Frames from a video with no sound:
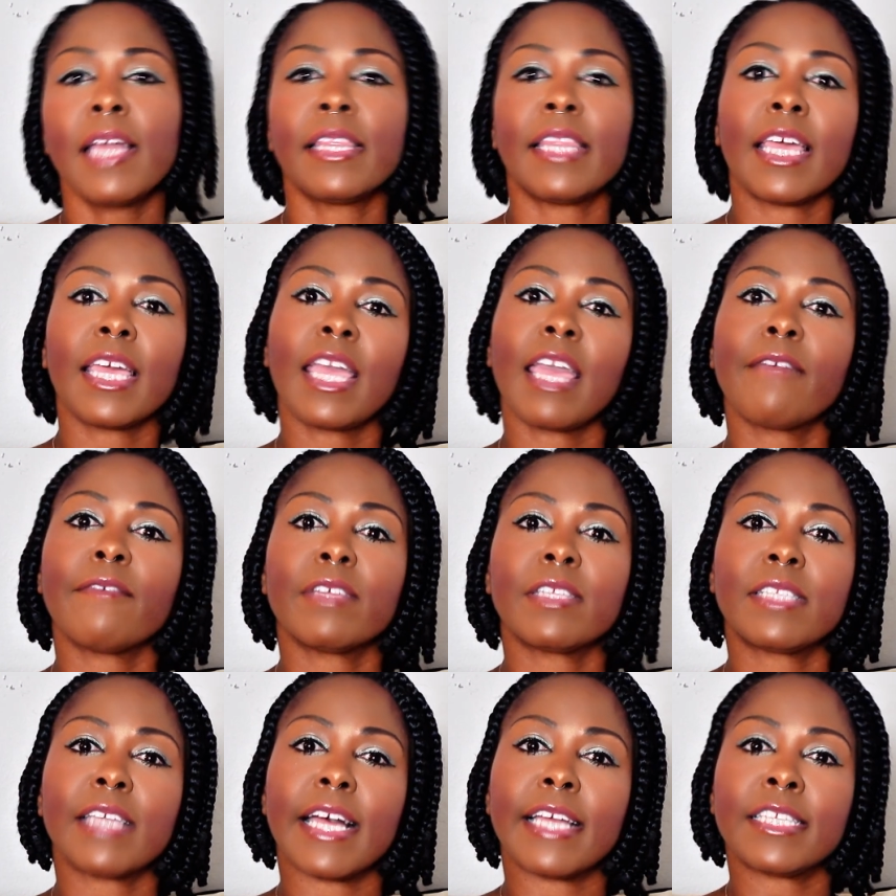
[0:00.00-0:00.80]
They give
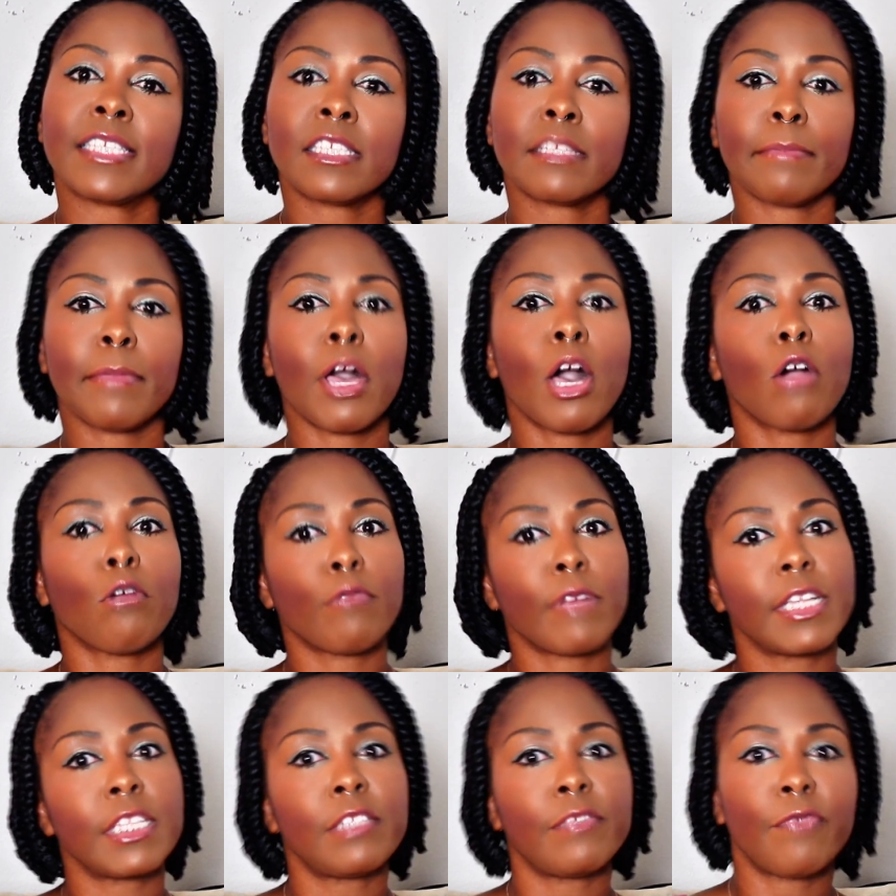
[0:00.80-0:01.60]
us that
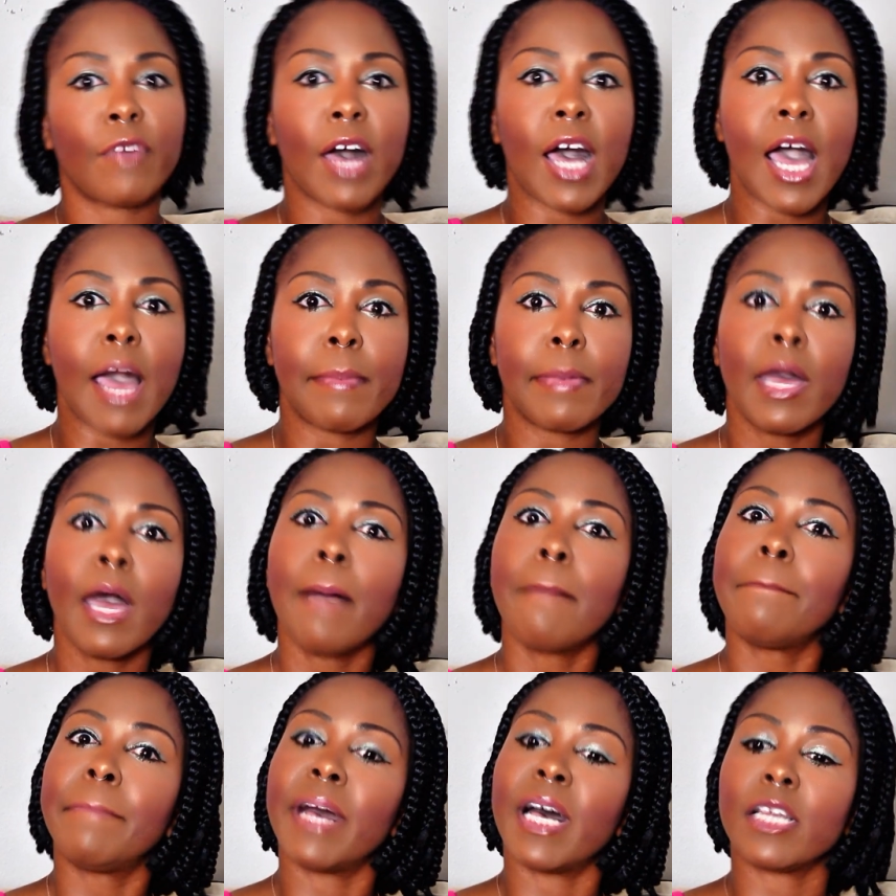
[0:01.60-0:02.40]
smell-rich vibe,
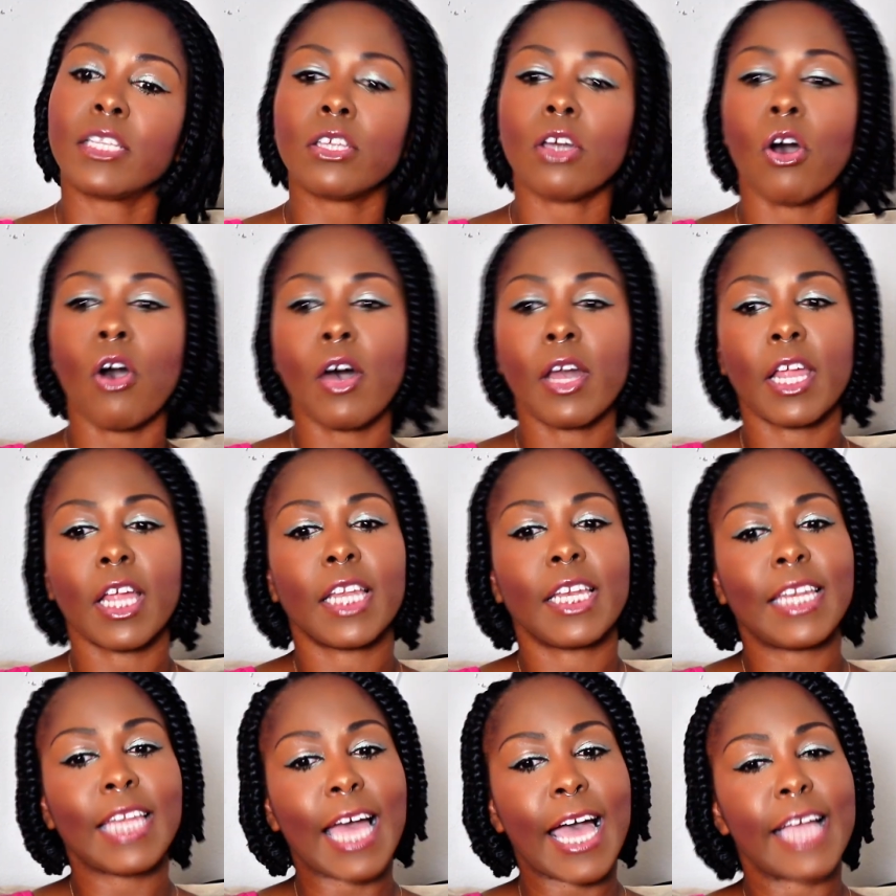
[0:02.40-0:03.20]
but on a
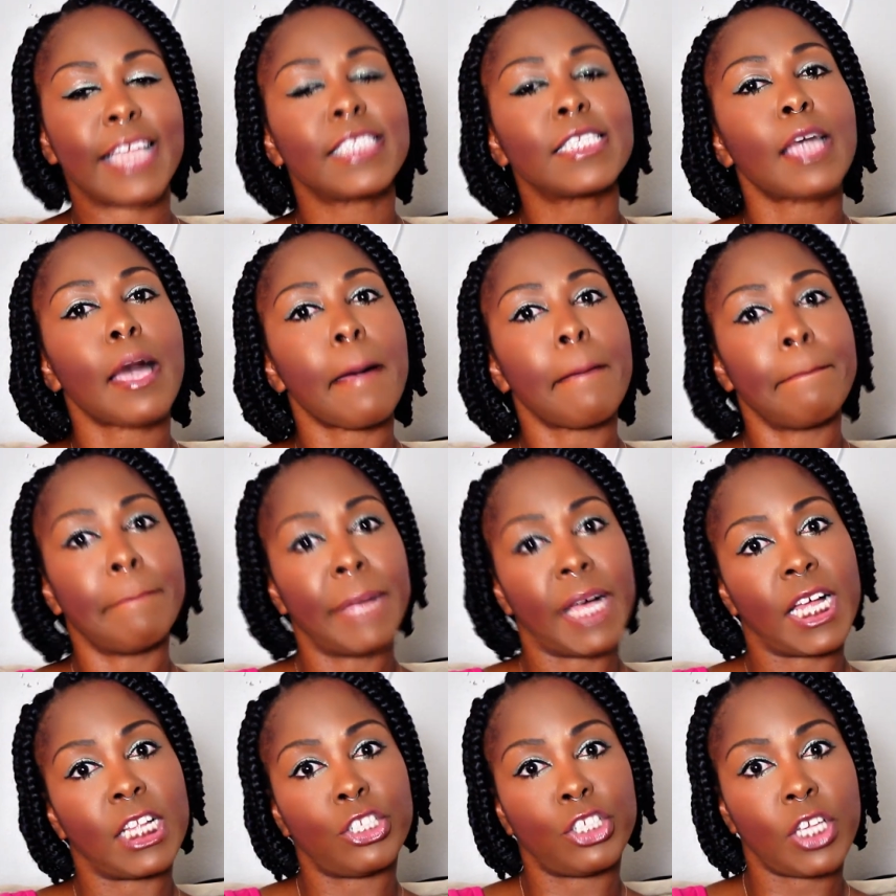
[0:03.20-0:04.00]
nice
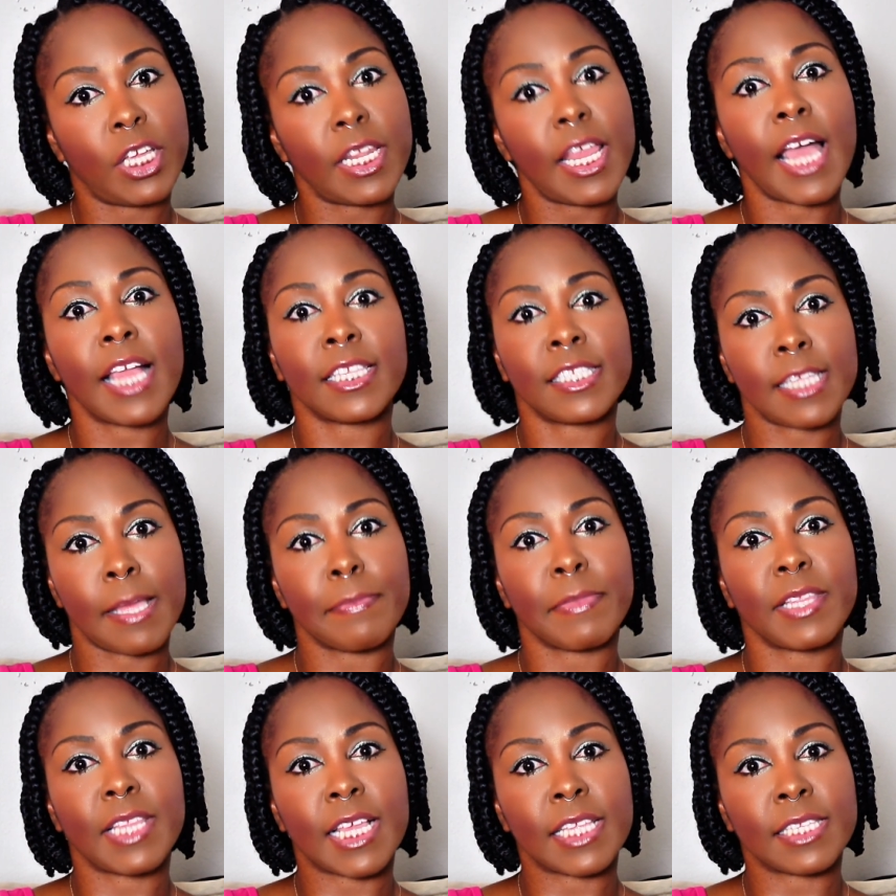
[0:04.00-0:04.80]
budget, and something